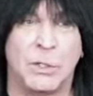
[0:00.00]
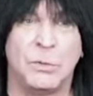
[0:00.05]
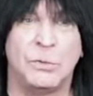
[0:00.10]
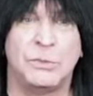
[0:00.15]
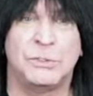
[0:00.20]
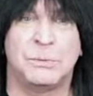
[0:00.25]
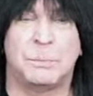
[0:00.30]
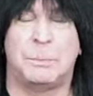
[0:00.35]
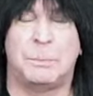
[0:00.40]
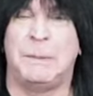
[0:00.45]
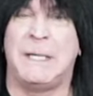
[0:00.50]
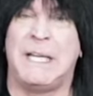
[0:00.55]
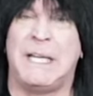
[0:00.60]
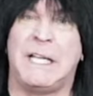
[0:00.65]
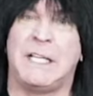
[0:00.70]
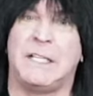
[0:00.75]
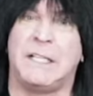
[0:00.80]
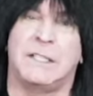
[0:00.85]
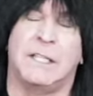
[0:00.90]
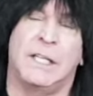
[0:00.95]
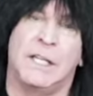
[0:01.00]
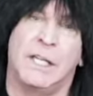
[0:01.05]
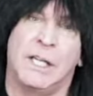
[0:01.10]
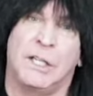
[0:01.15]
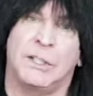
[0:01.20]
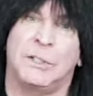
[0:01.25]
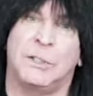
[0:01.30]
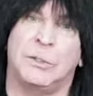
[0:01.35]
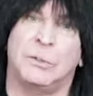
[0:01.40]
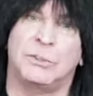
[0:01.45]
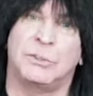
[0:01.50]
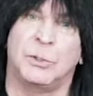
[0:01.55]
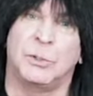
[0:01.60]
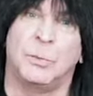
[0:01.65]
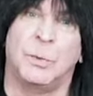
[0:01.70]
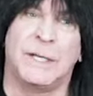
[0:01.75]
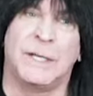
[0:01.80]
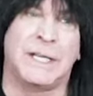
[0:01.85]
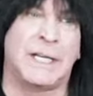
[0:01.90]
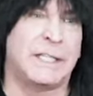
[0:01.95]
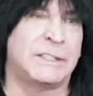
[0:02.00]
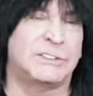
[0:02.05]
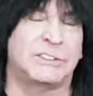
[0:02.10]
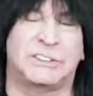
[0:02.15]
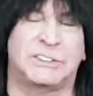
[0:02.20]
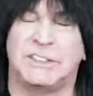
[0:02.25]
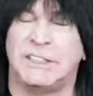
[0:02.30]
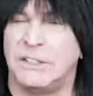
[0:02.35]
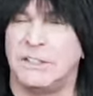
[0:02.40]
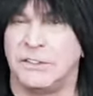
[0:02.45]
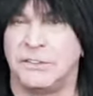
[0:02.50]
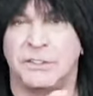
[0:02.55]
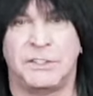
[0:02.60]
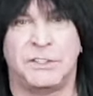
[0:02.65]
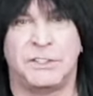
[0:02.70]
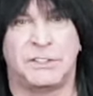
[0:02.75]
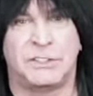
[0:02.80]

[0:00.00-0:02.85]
it goes back, you know, to when I see other